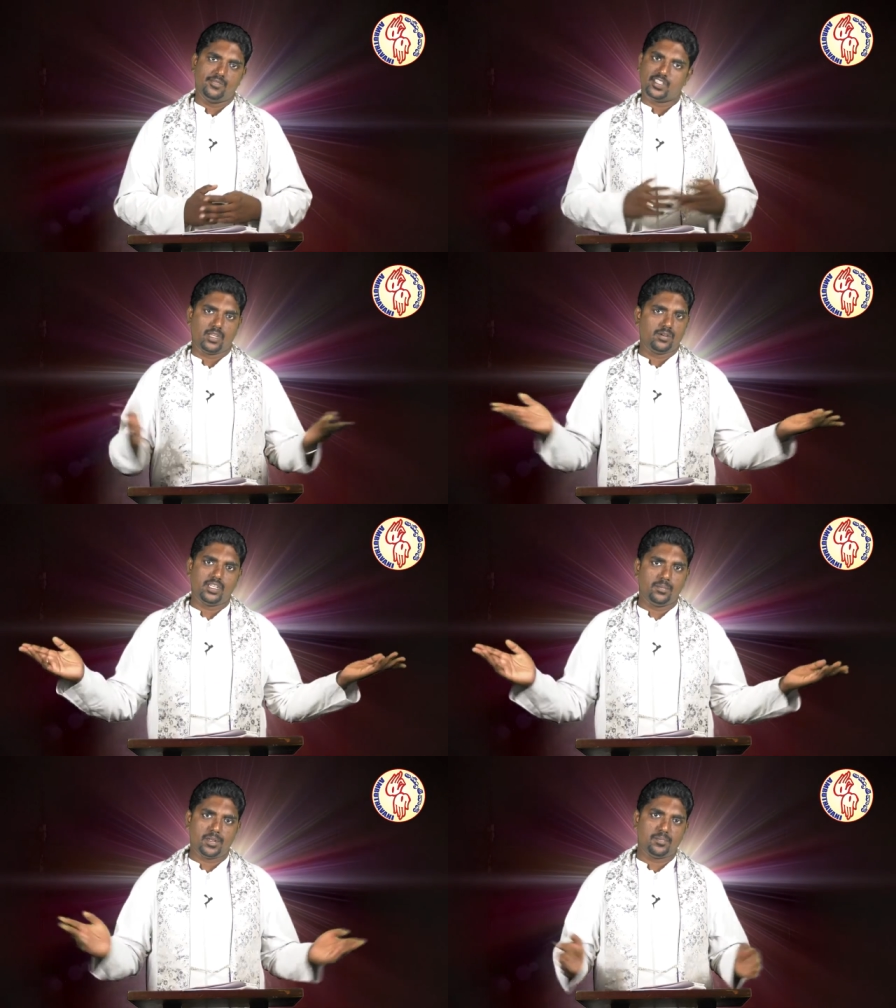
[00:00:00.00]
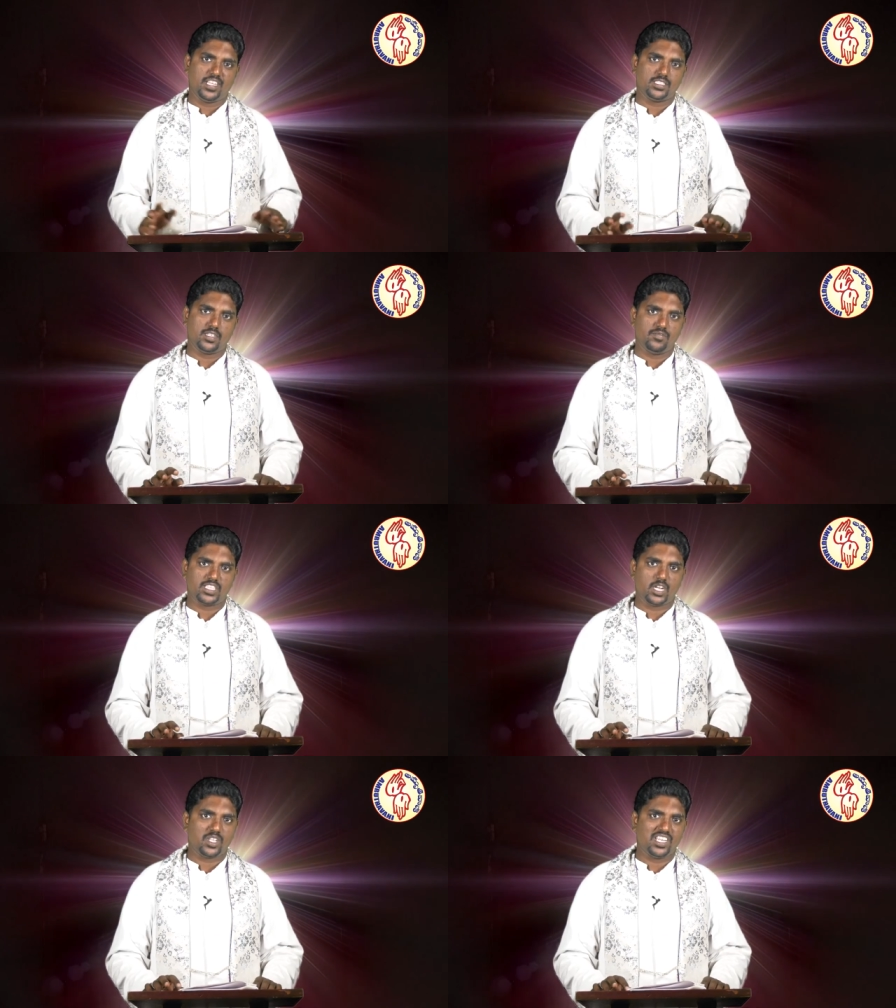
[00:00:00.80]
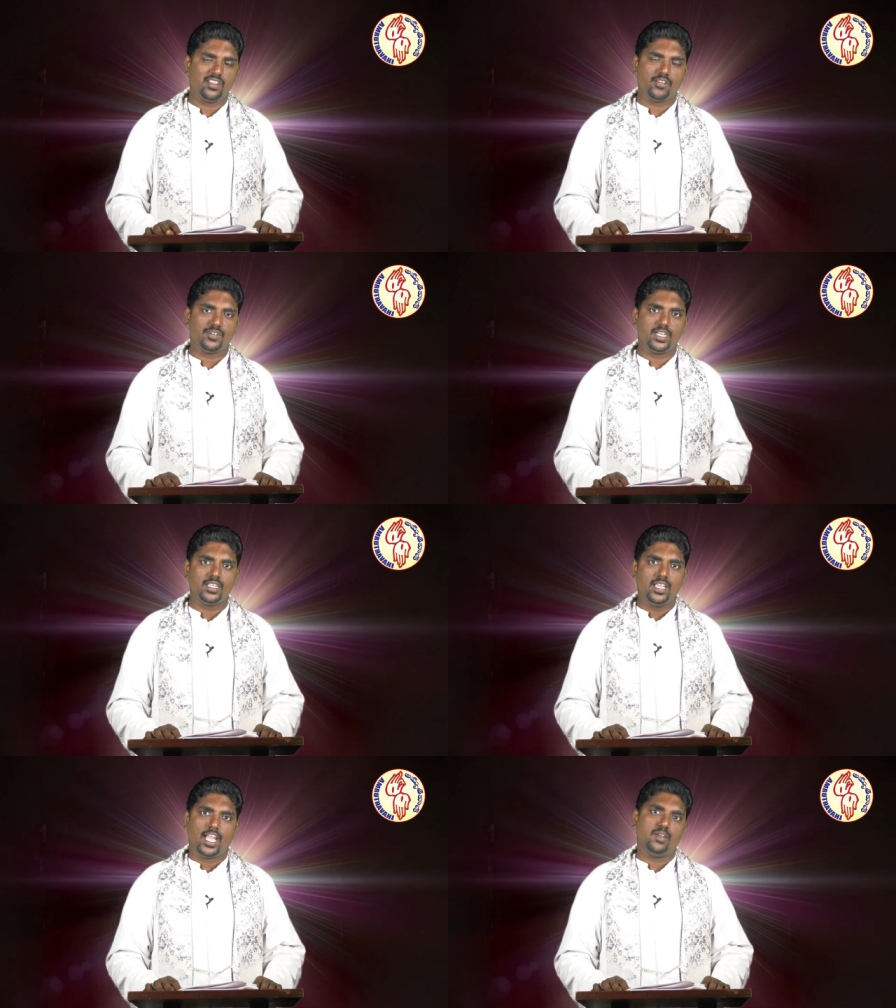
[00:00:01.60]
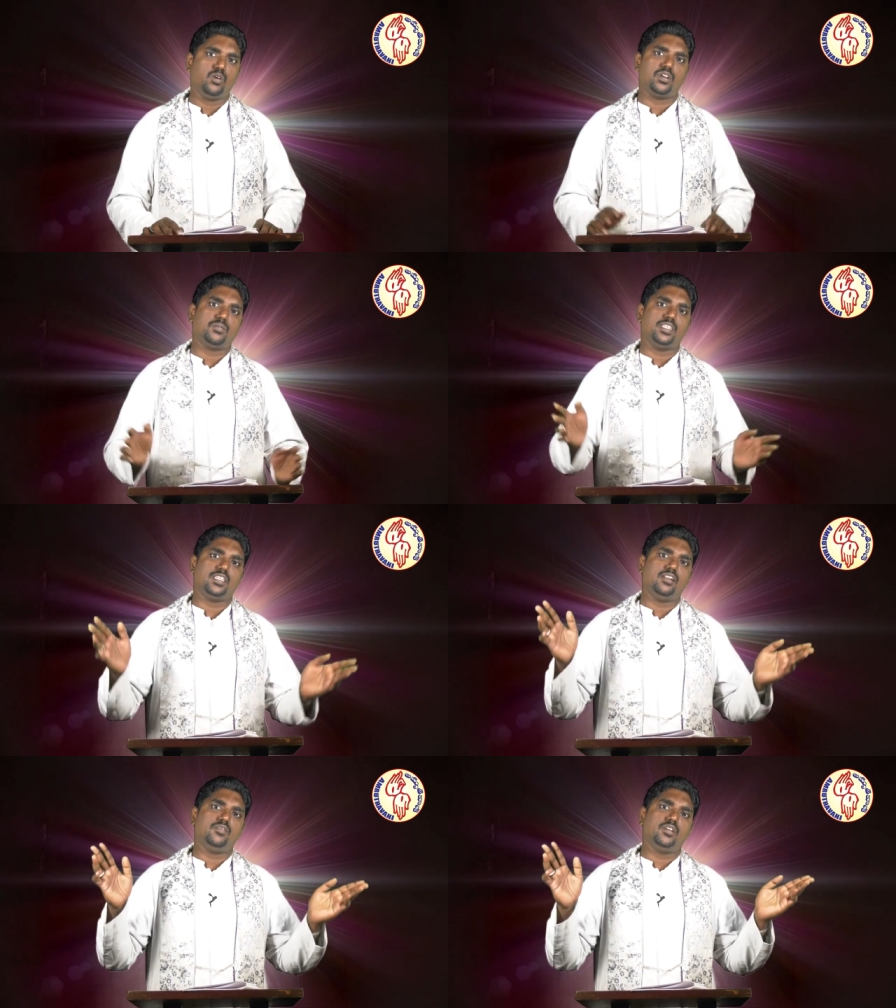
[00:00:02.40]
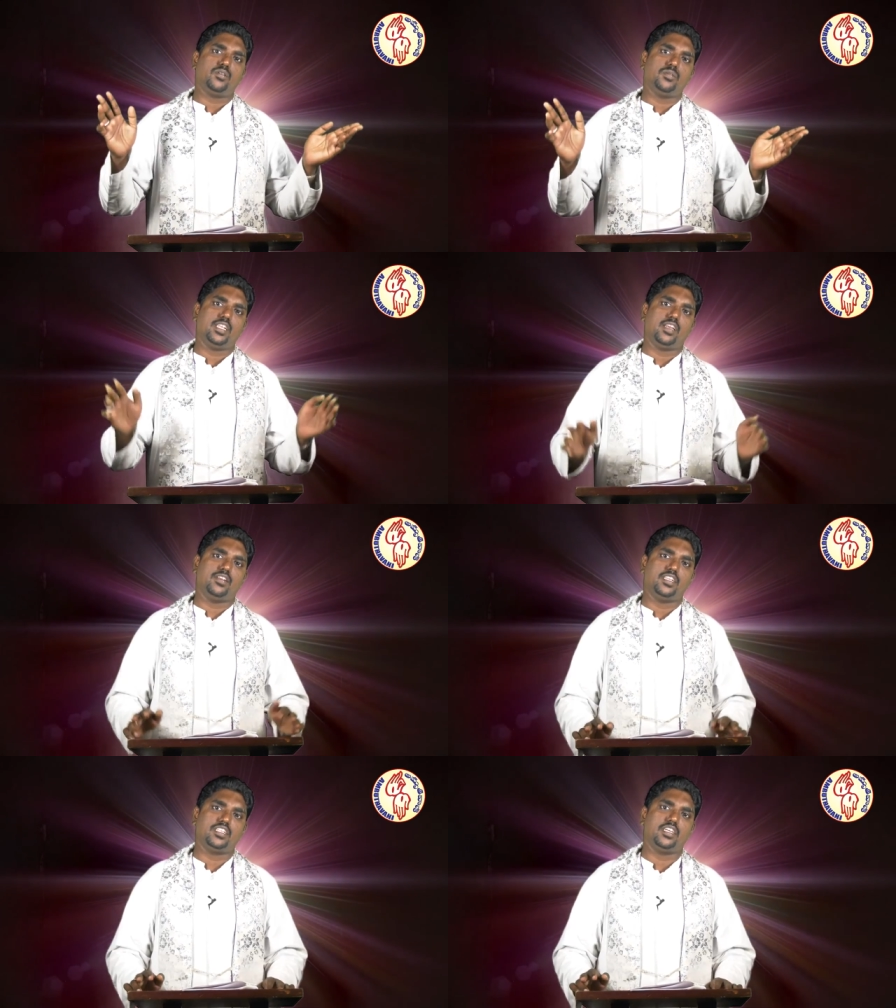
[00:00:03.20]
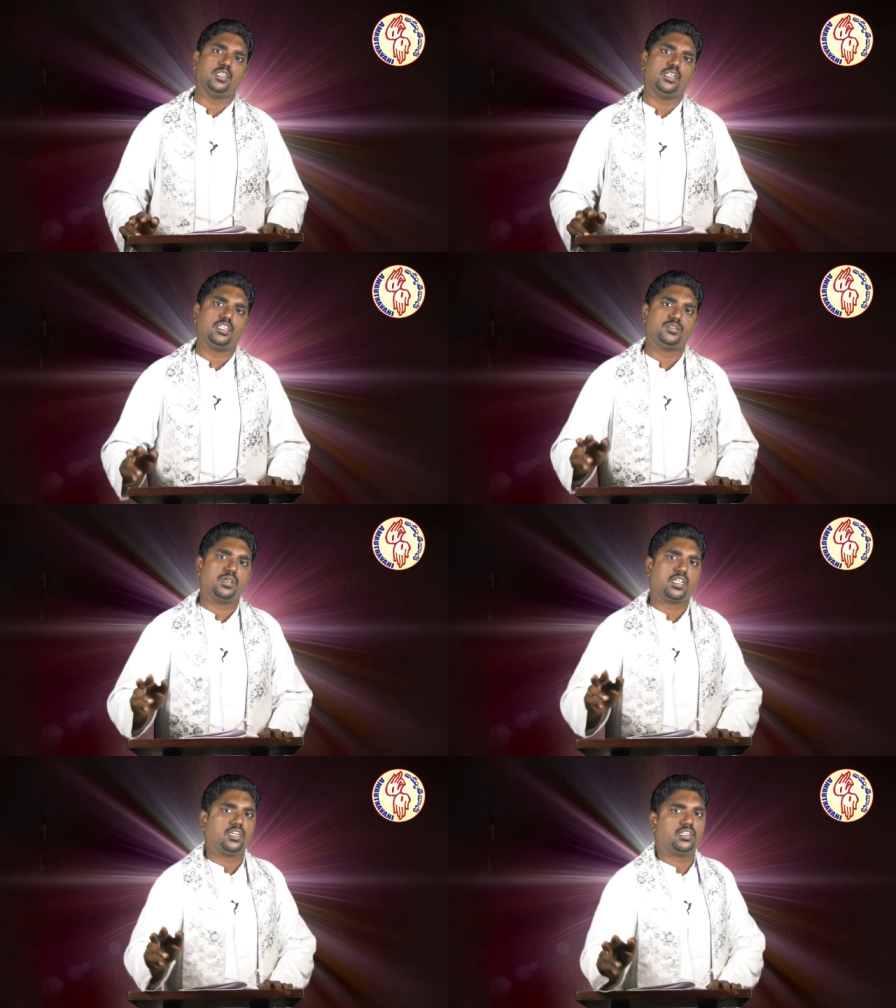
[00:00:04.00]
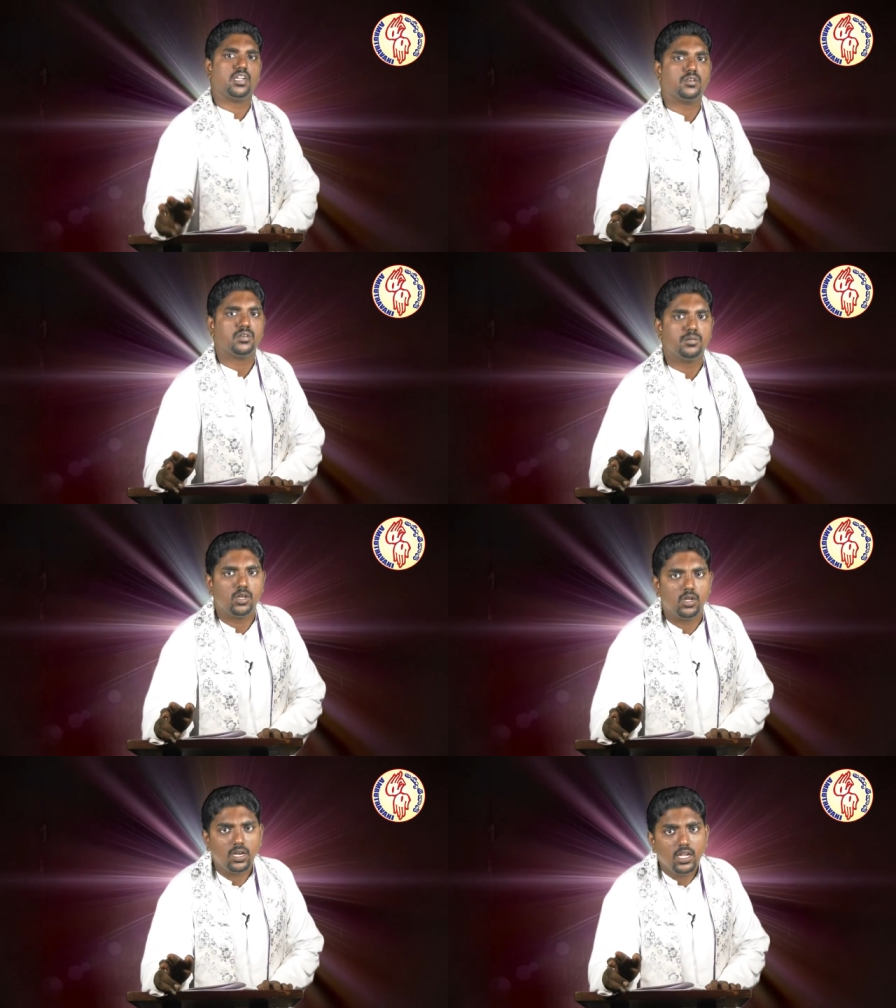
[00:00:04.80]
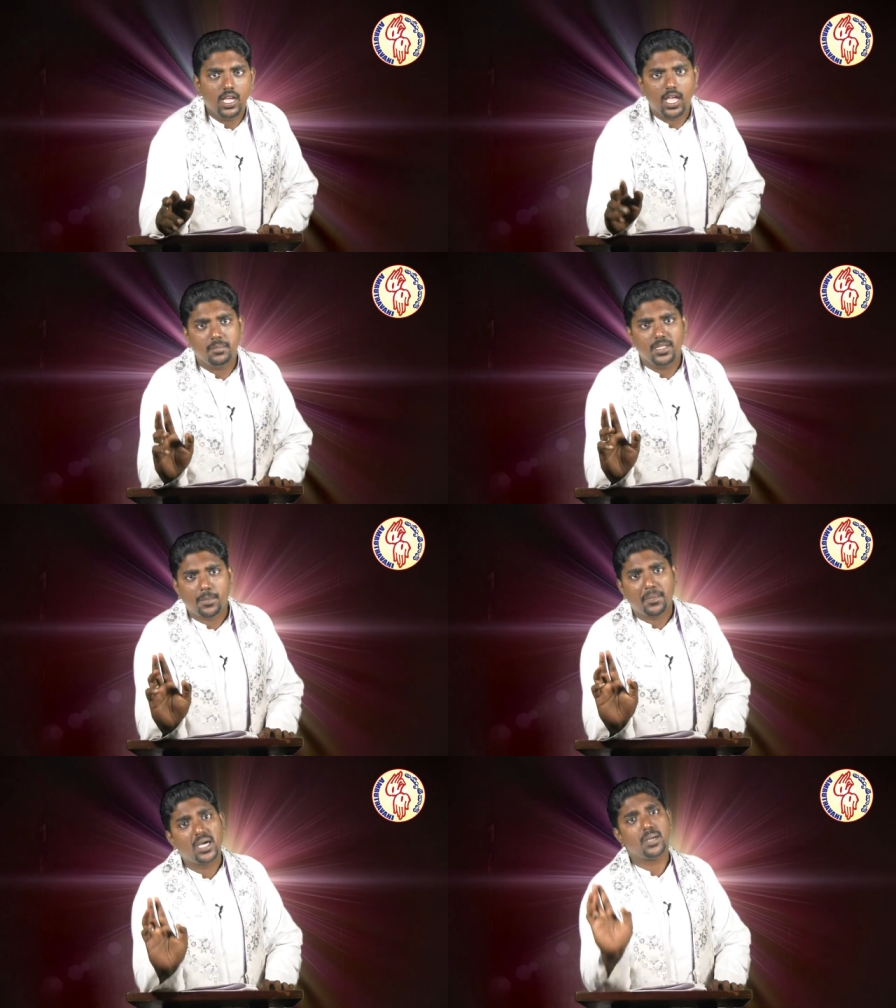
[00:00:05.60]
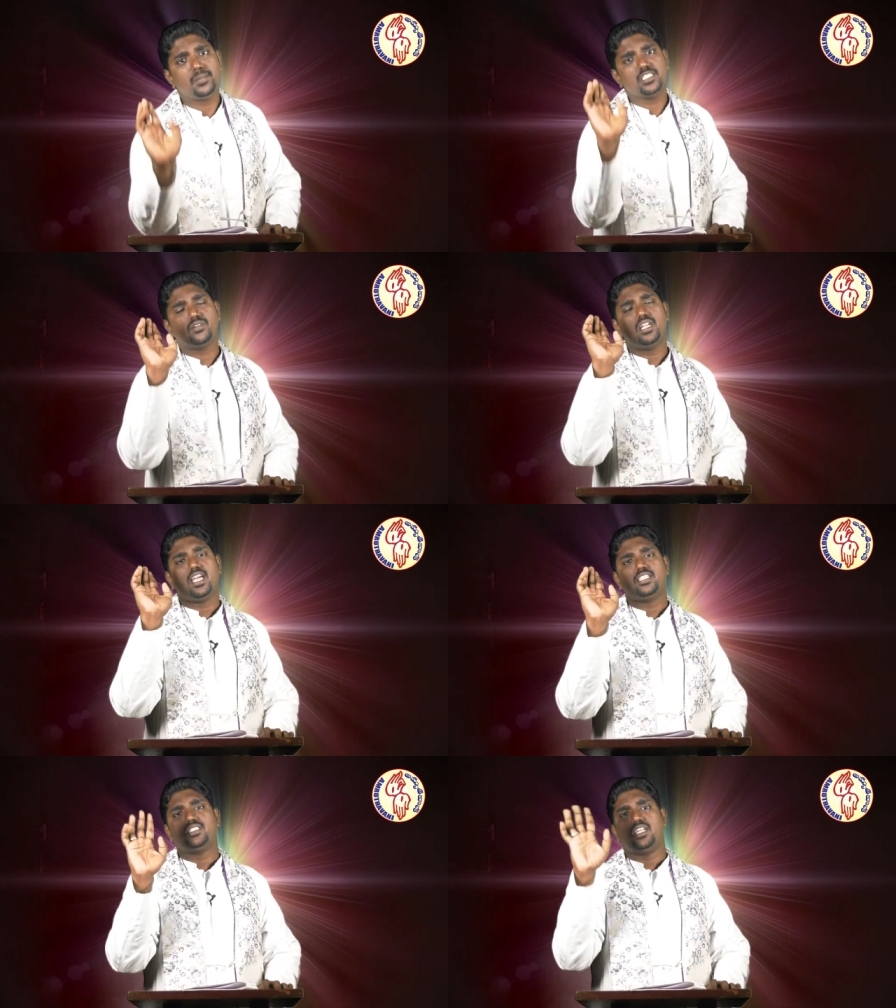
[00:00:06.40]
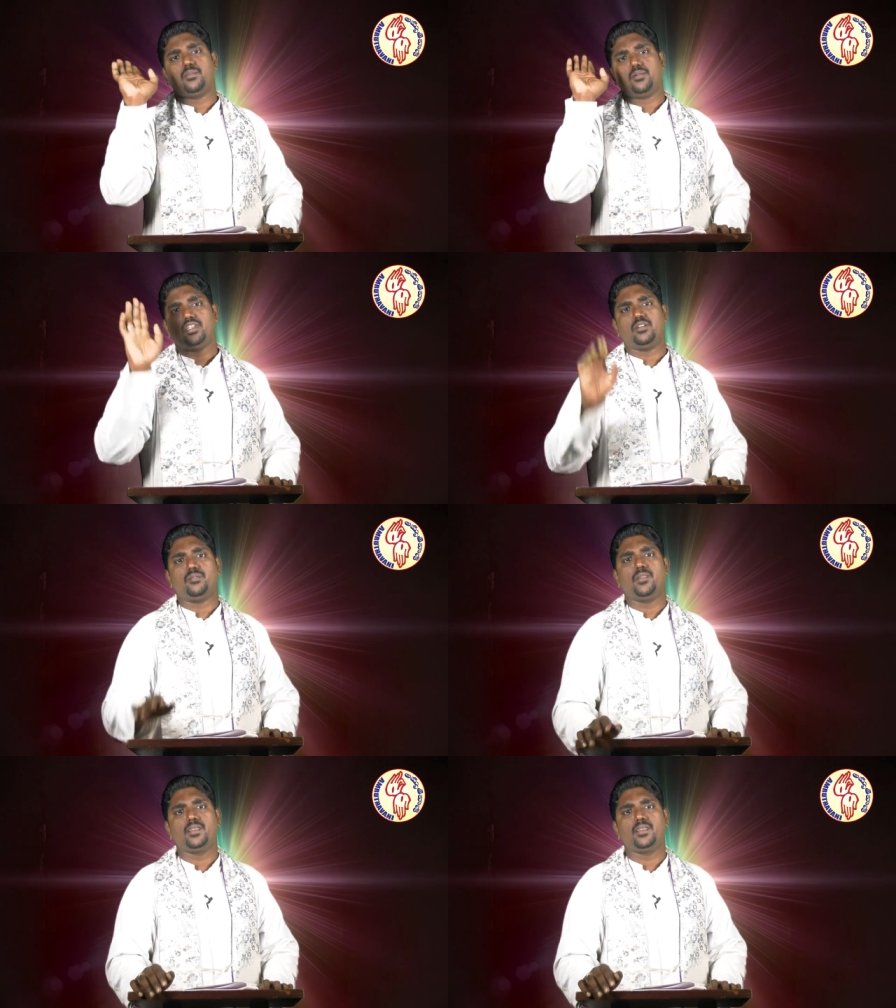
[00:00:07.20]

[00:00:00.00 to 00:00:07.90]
Without any preparation, without any effort, I want myself to be in heaven. Eternal rest be granted unto Him, O Lord, and may the perpetual light shine upon Him.